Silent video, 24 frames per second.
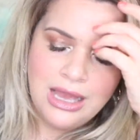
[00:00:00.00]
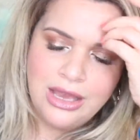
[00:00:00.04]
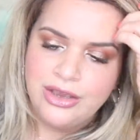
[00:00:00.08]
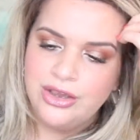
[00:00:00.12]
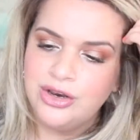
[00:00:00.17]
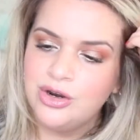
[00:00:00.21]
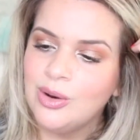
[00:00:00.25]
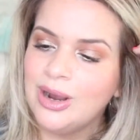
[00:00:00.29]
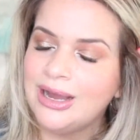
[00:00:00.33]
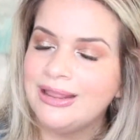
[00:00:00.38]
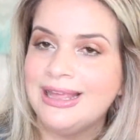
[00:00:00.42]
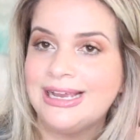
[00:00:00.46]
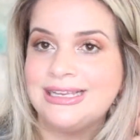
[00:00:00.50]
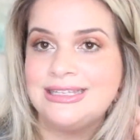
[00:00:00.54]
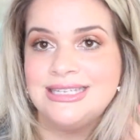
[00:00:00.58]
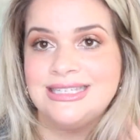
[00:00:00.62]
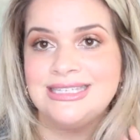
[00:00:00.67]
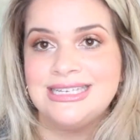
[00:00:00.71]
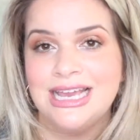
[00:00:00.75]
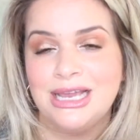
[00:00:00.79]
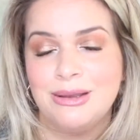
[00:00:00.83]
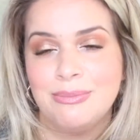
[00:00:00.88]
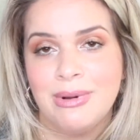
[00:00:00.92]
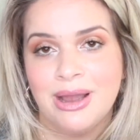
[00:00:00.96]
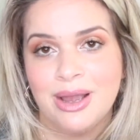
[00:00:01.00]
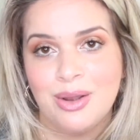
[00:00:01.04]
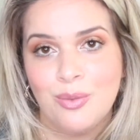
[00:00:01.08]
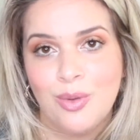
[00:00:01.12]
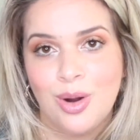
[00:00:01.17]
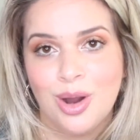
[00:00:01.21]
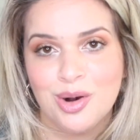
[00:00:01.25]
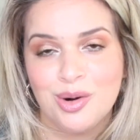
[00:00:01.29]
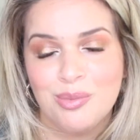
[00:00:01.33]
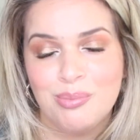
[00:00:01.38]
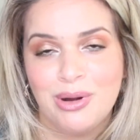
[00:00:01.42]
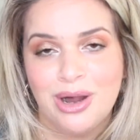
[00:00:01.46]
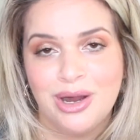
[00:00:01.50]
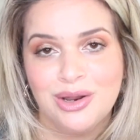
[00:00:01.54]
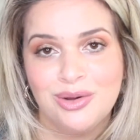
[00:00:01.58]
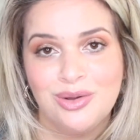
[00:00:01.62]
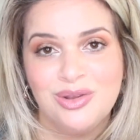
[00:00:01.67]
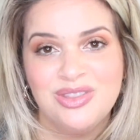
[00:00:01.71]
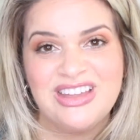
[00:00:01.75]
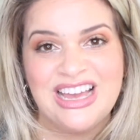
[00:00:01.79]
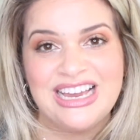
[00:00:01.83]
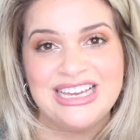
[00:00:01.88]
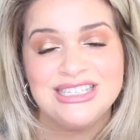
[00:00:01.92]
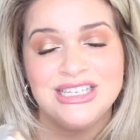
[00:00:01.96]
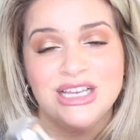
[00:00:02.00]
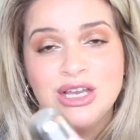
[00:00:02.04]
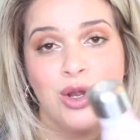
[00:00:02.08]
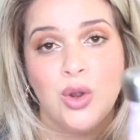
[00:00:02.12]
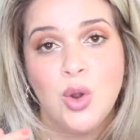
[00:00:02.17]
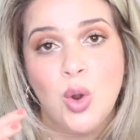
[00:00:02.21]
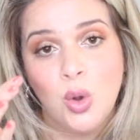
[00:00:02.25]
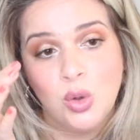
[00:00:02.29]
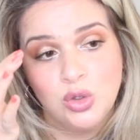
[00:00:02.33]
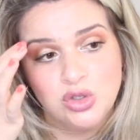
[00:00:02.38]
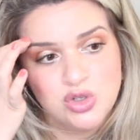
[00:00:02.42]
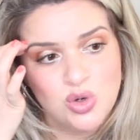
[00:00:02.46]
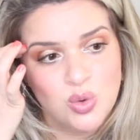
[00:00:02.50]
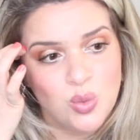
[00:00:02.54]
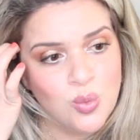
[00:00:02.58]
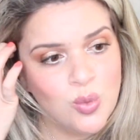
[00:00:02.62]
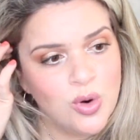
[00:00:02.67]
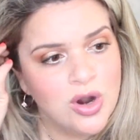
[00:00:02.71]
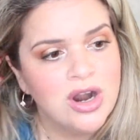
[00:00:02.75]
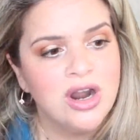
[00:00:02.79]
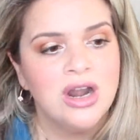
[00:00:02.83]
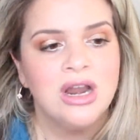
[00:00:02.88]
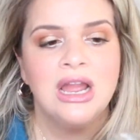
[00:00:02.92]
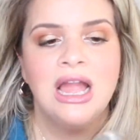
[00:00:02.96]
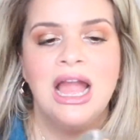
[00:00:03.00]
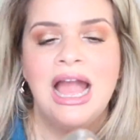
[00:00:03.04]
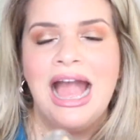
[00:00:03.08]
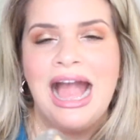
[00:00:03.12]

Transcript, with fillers: you know I like to take my water bottle nice and cold to work